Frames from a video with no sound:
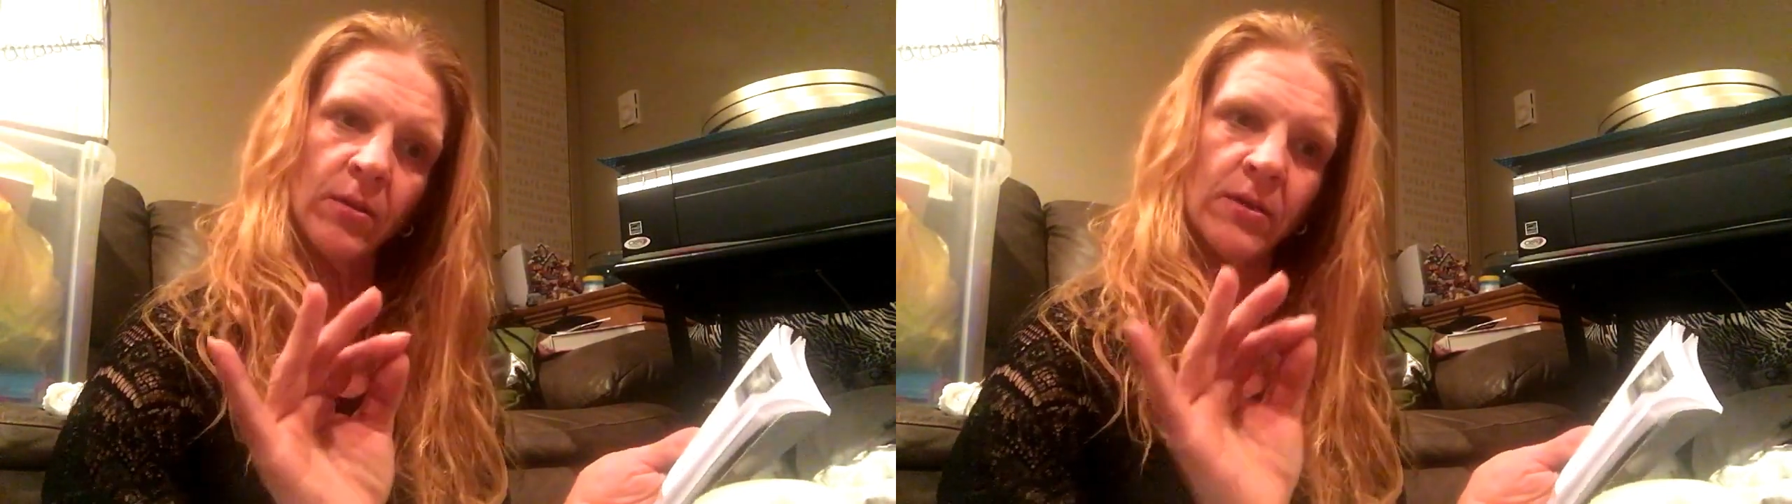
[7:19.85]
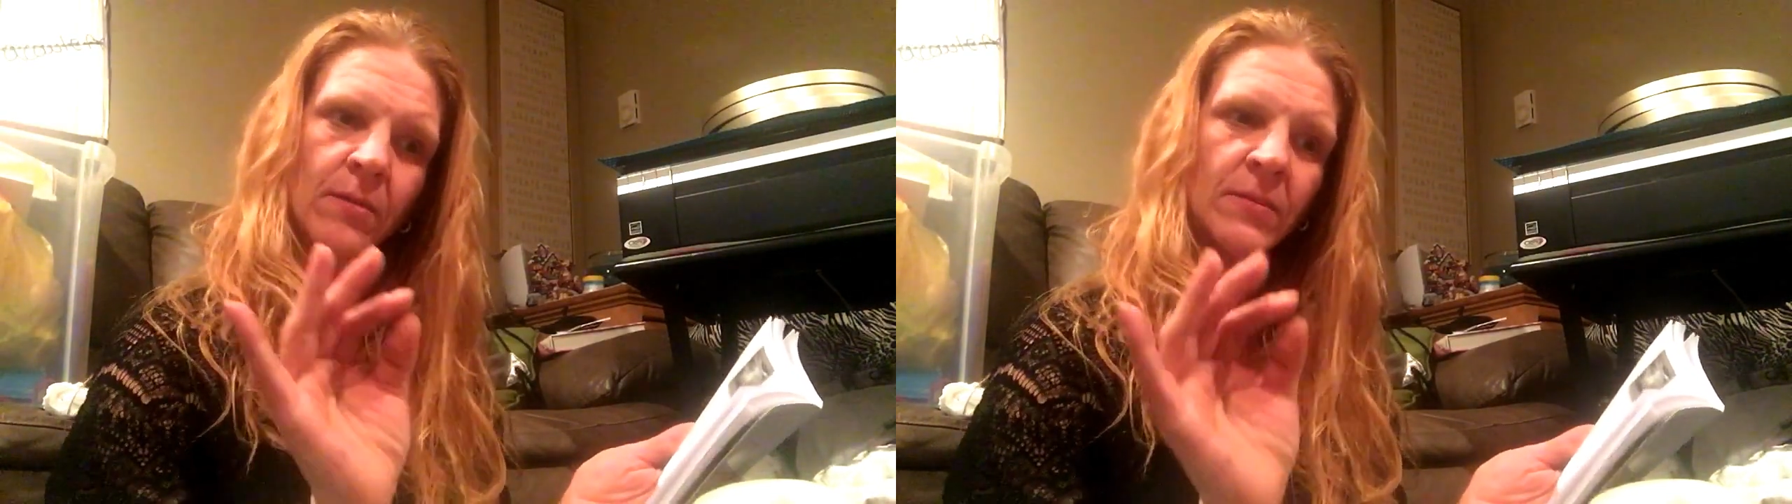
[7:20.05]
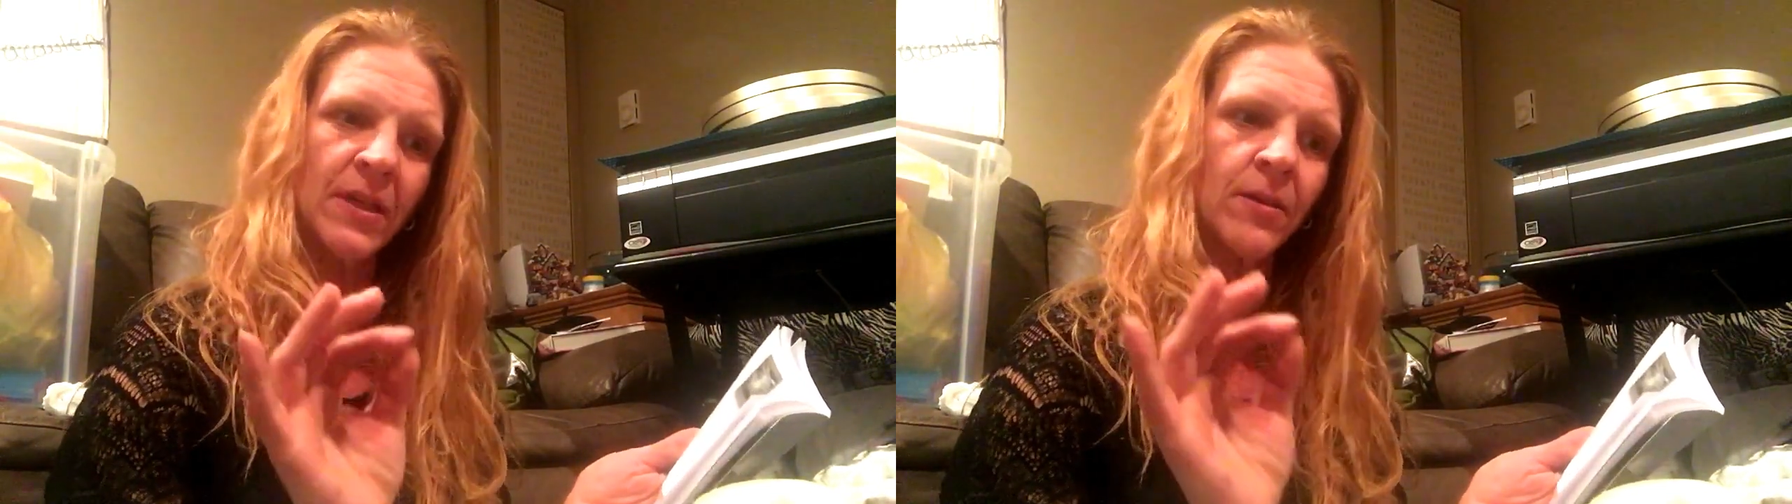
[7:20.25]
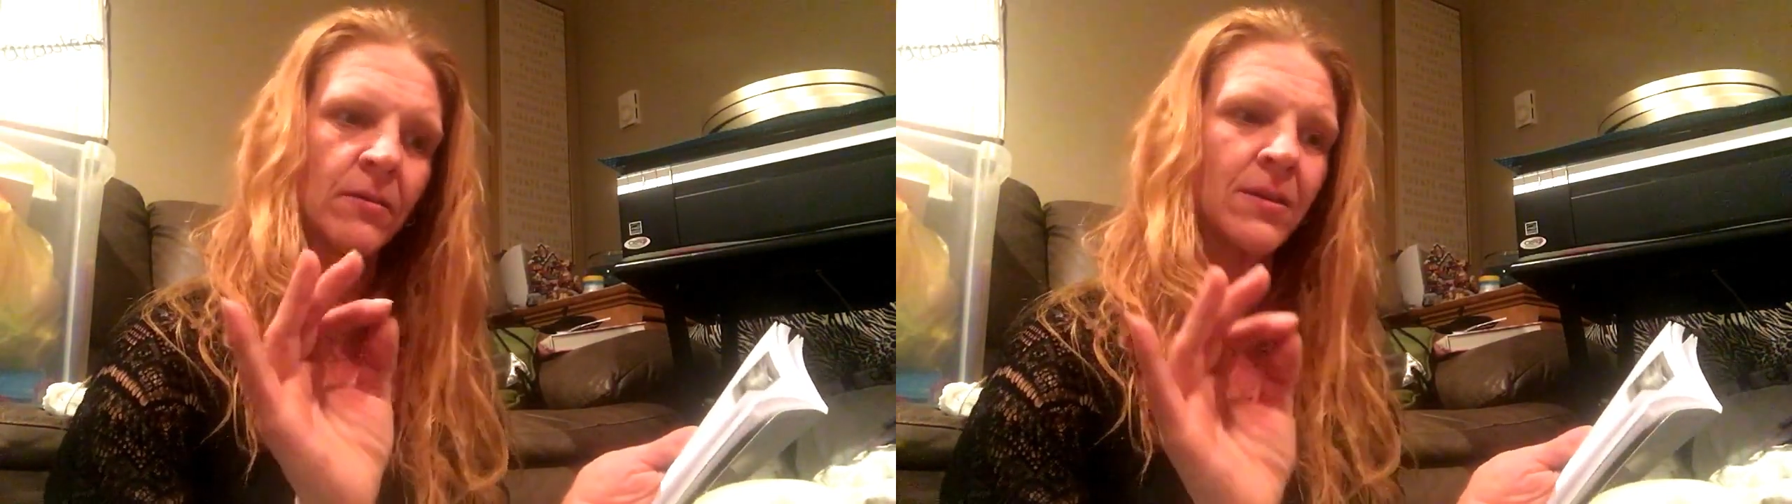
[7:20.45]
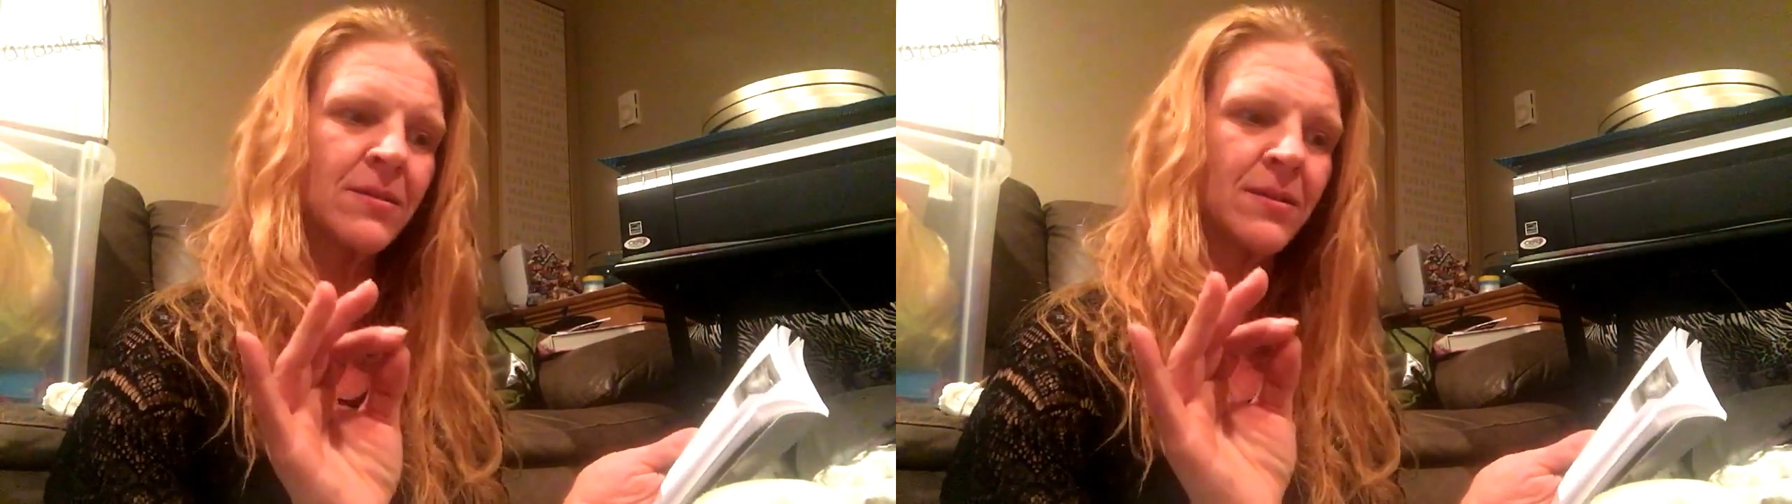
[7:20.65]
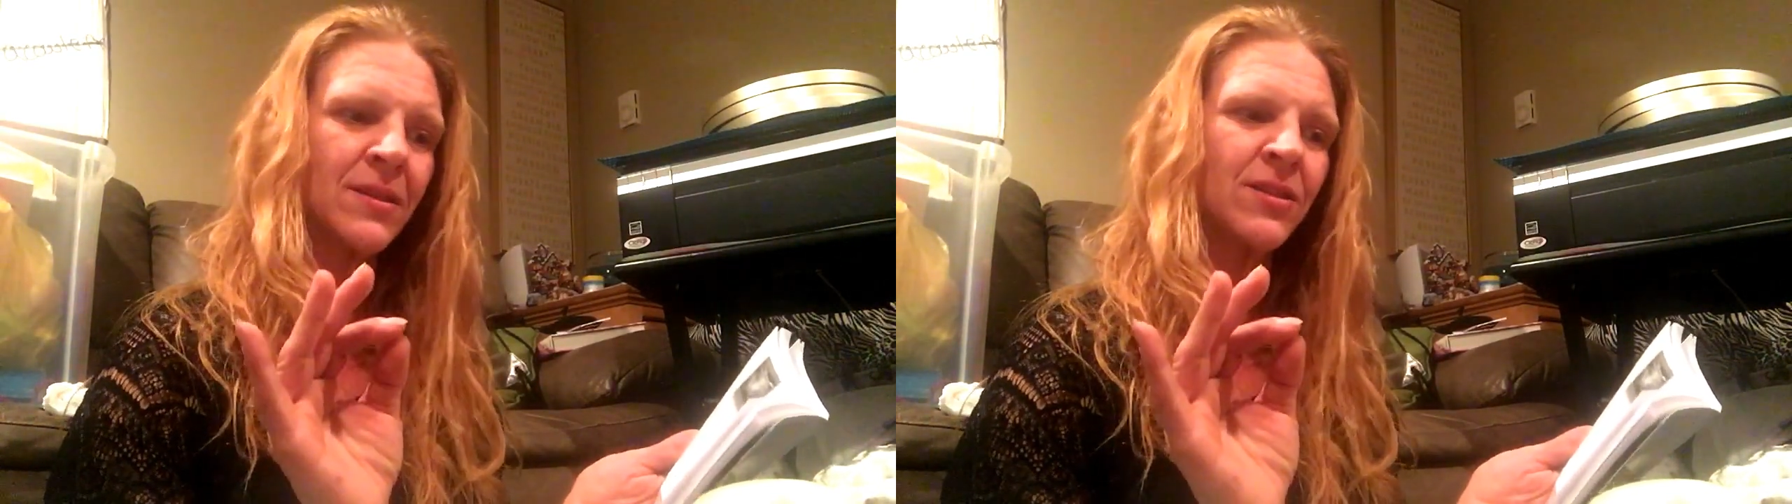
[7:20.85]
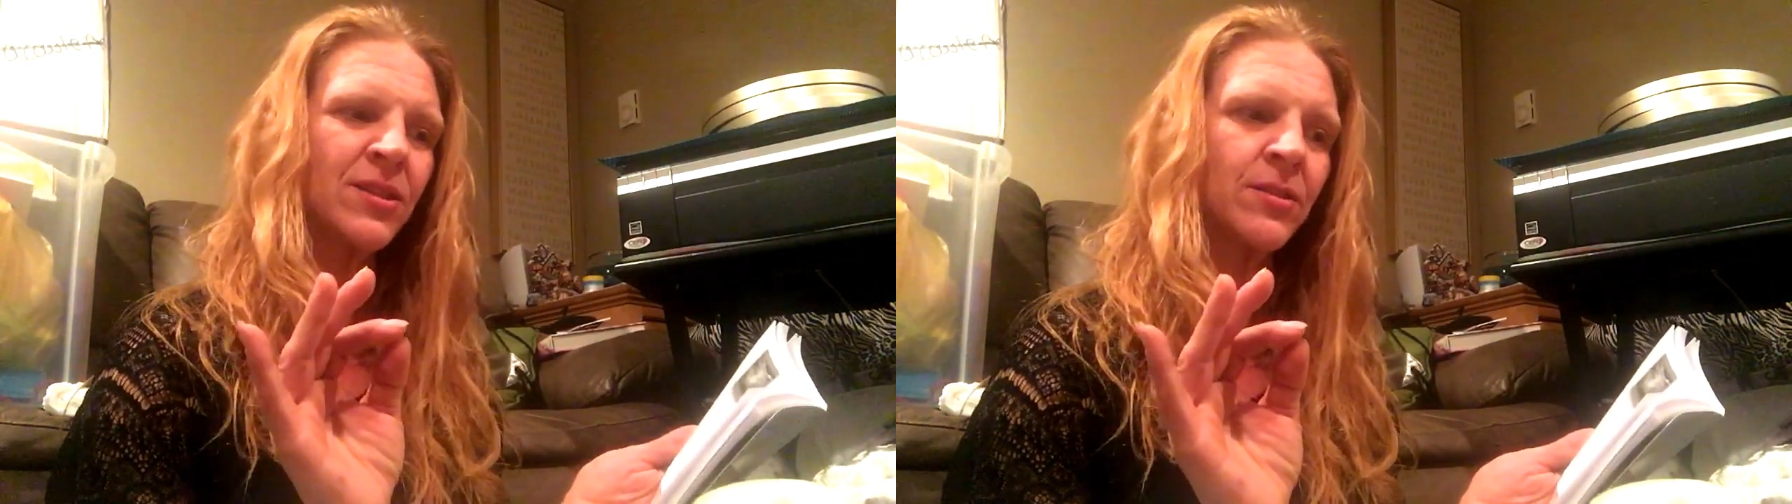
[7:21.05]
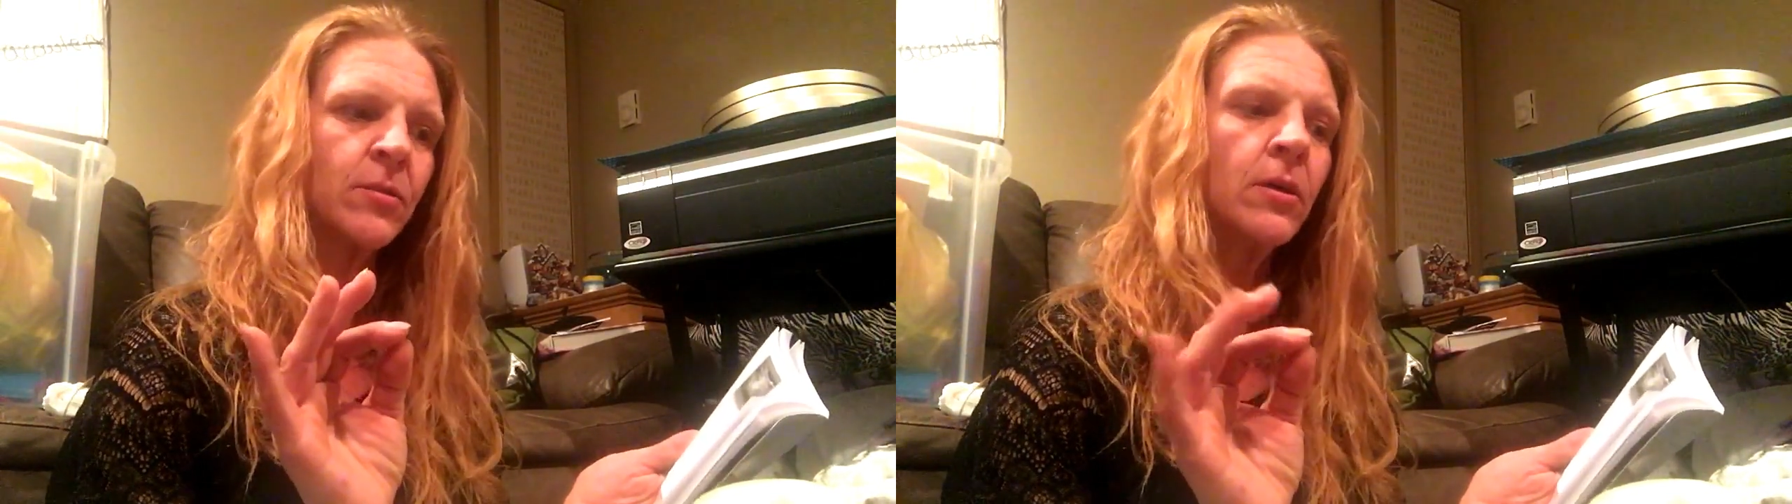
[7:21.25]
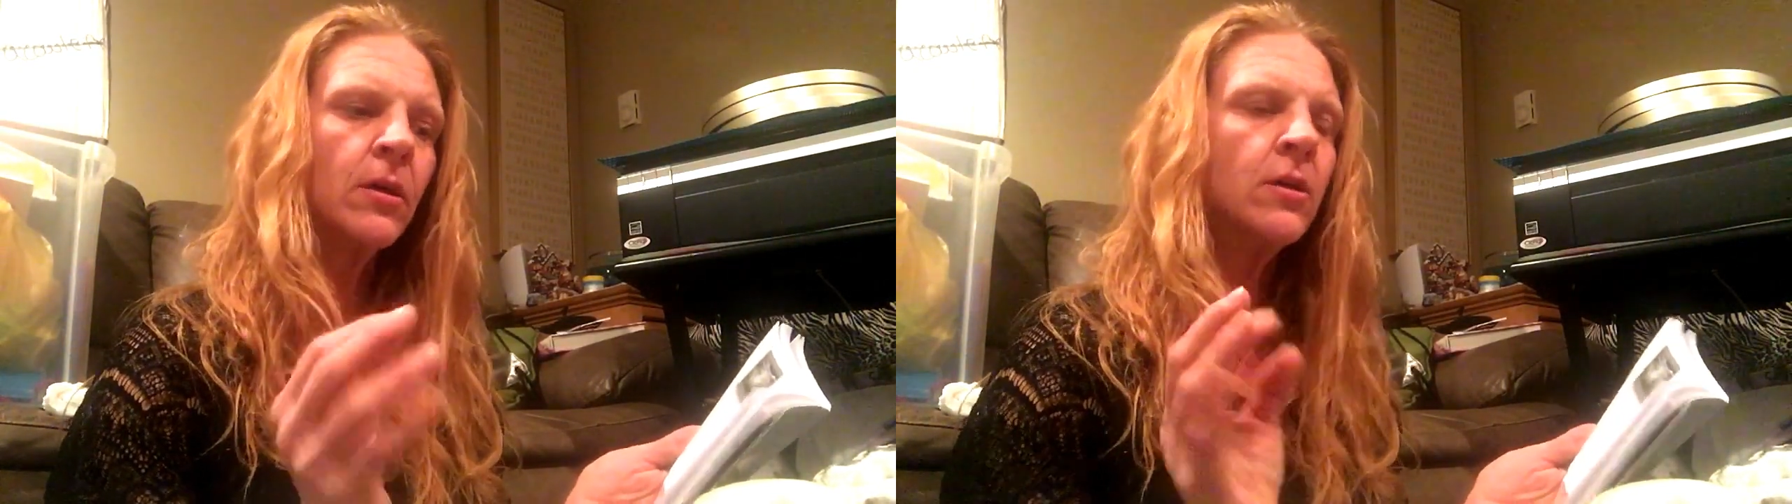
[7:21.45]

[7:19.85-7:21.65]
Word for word: or something you're listening to,